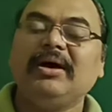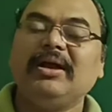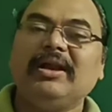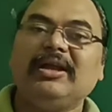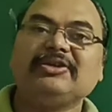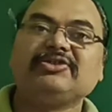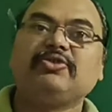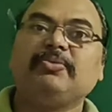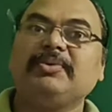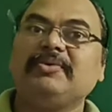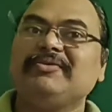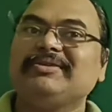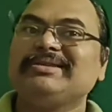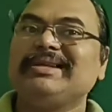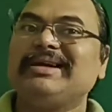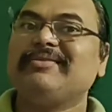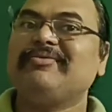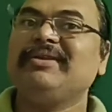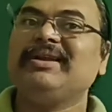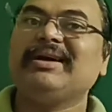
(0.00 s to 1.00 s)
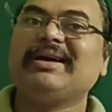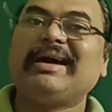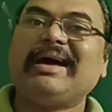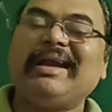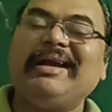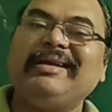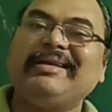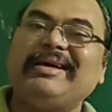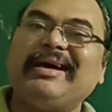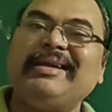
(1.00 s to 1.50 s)
Last topic was that when a
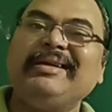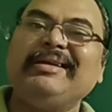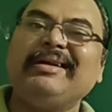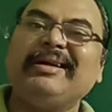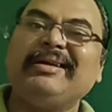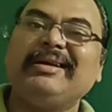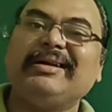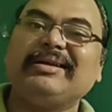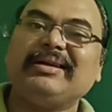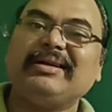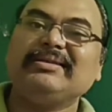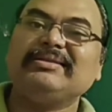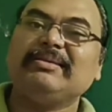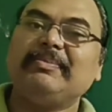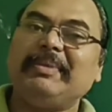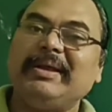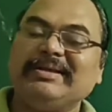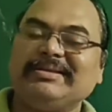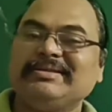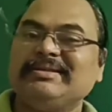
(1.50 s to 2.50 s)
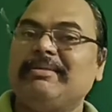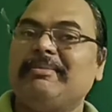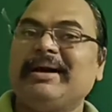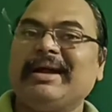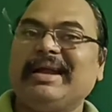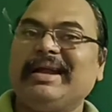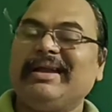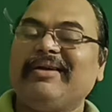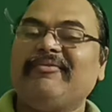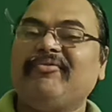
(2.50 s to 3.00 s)
current carrying conductor is placed in a
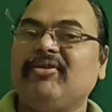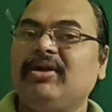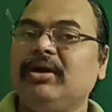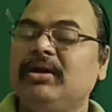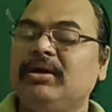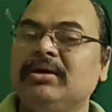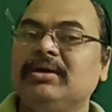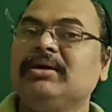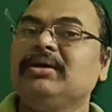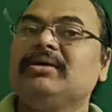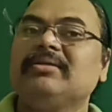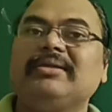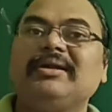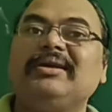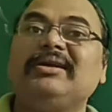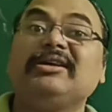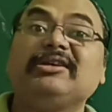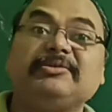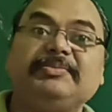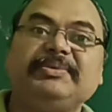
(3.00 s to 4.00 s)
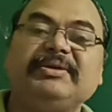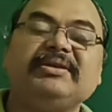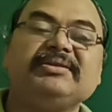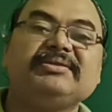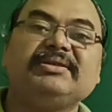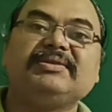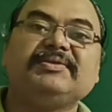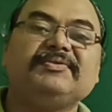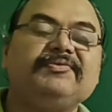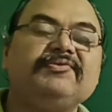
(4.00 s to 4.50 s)
magnetic field, then it
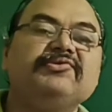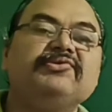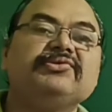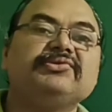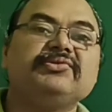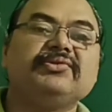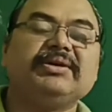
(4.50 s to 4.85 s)
experiences force.